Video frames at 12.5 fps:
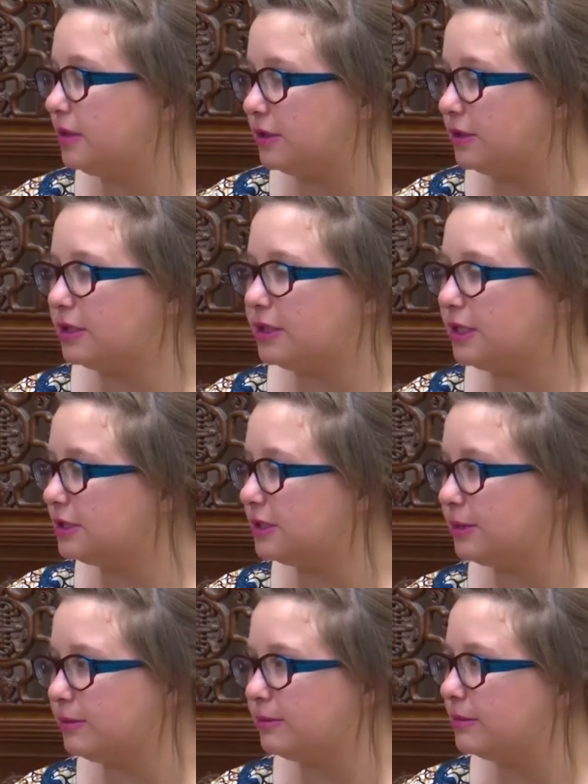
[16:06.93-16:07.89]
they're going to
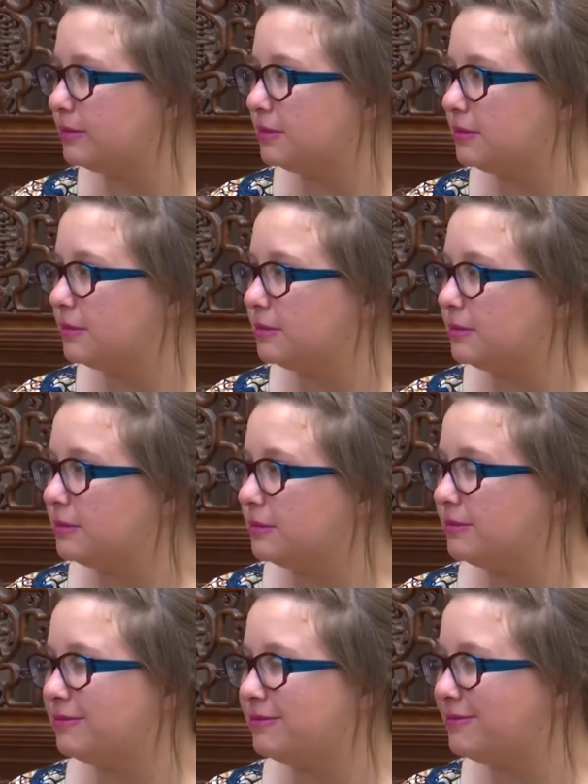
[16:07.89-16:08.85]
end up
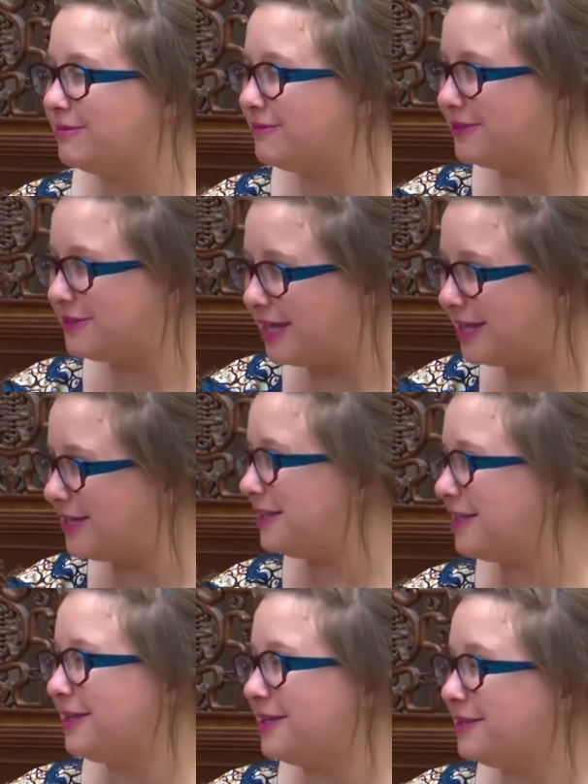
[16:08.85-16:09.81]

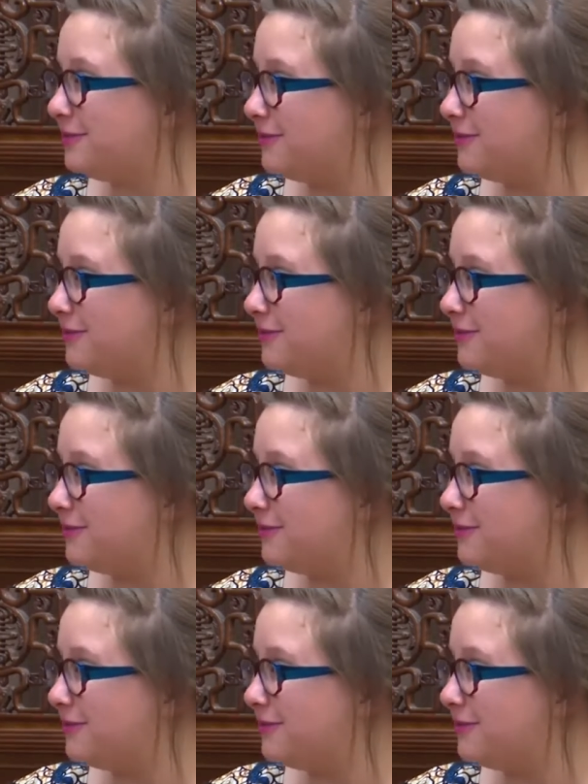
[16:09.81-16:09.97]
forgetting that you